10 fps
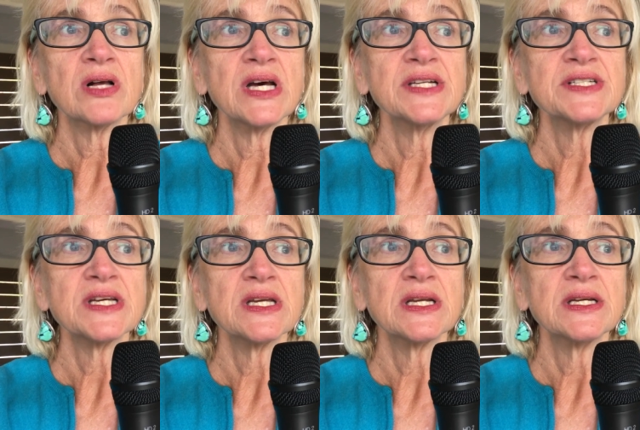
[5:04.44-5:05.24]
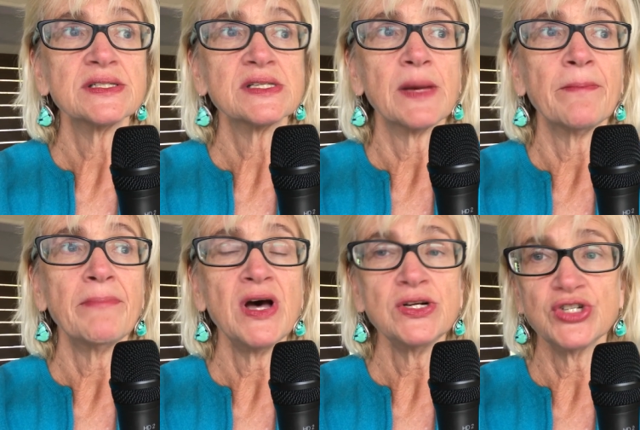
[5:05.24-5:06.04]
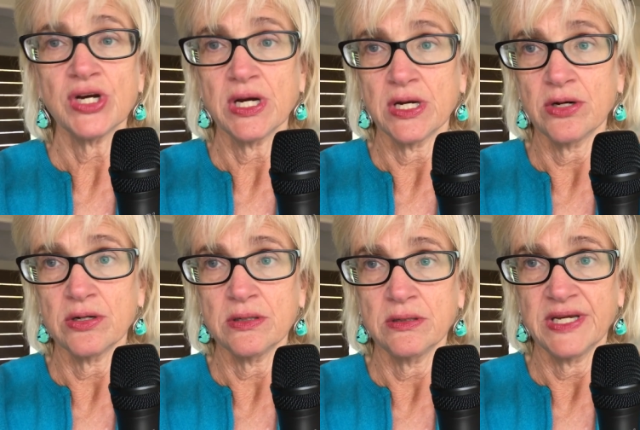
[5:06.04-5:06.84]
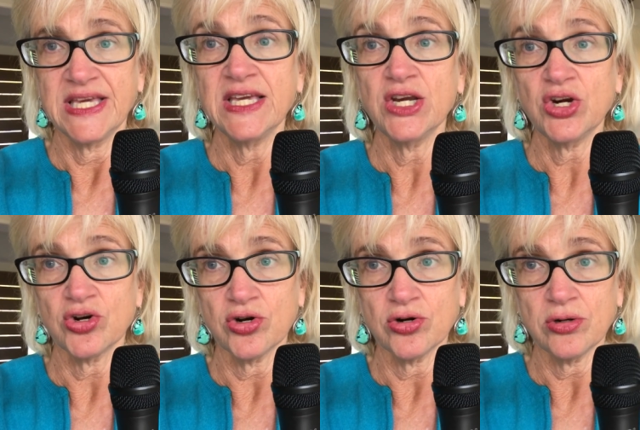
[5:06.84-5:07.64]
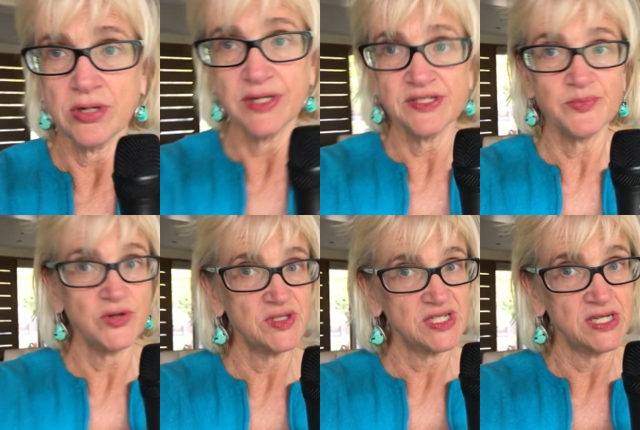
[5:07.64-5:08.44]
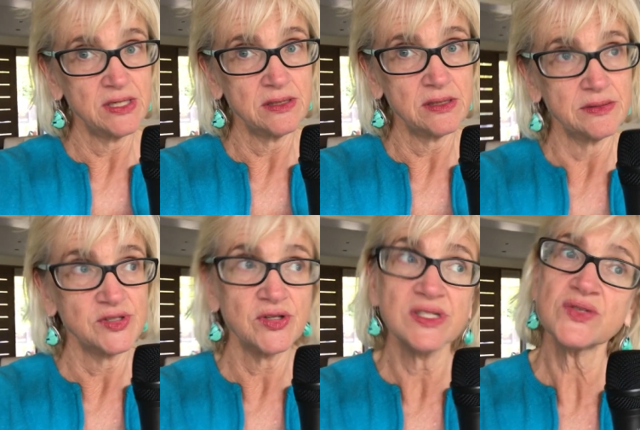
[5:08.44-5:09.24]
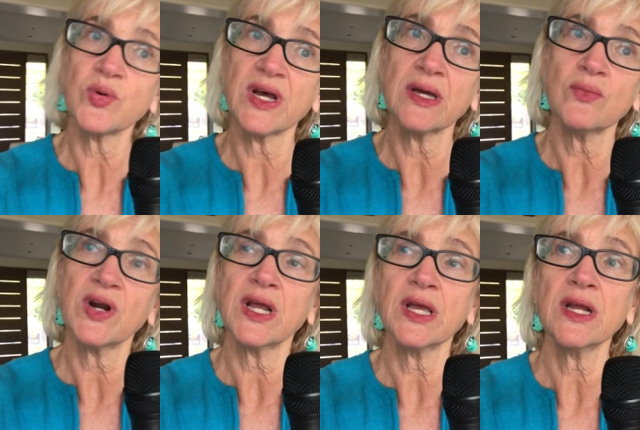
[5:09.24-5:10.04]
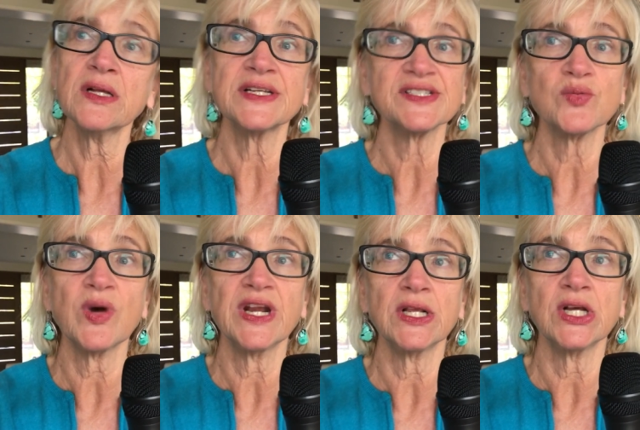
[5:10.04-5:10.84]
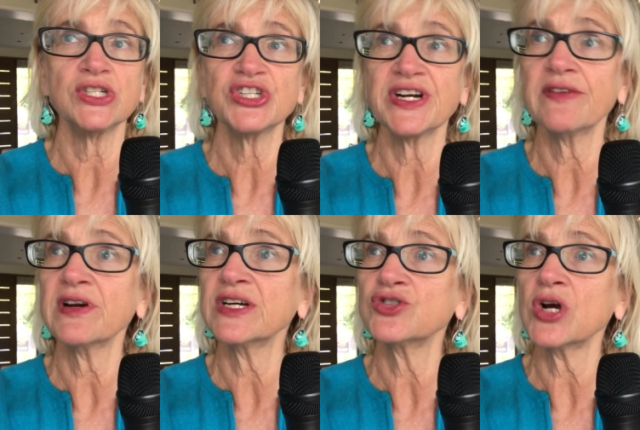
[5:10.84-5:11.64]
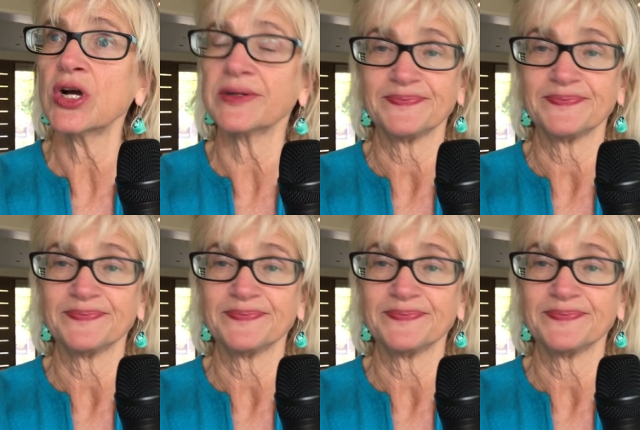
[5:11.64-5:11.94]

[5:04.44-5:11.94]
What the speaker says: content is much higher here as opposed to Italy. So that's why when I had a glass of wine at lunch, I never got drunk.